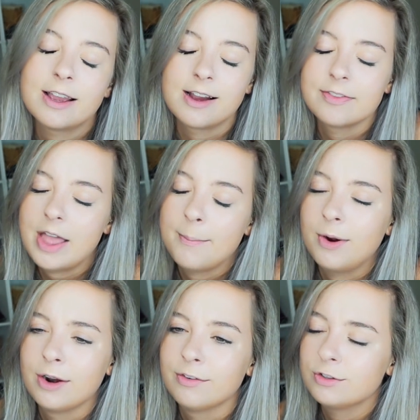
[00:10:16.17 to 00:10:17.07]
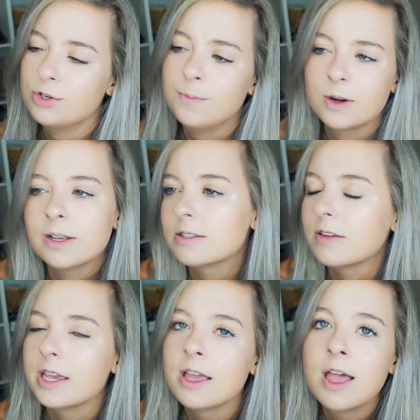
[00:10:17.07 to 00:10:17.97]
I got that part super
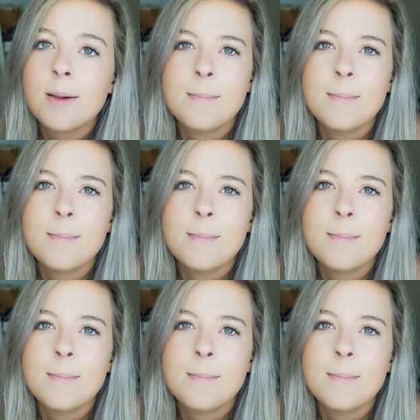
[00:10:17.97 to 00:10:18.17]
easily.